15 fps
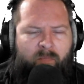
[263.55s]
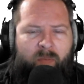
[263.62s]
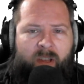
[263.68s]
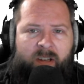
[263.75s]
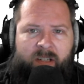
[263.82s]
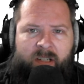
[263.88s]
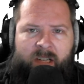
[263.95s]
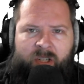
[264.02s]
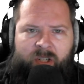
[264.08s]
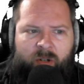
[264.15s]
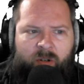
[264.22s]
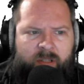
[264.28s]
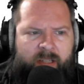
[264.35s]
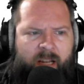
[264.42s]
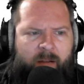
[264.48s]

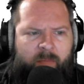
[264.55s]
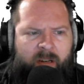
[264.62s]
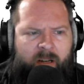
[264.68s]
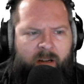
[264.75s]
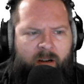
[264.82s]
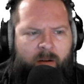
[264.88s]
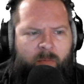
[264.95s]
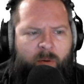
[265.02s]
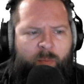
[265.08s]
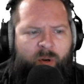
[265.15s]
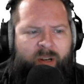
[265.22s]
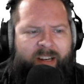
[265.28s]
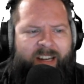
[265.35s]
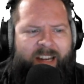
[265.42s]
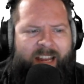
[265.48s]
conditional statement here. I'm going to
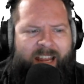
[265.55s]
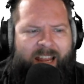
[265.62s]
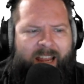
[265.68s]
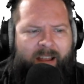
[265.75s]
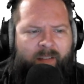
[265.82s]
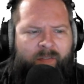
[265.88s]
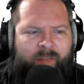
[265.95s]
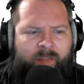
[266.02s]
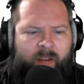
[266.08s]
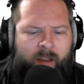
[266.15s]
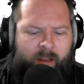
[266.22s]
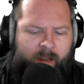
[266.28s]
put in if,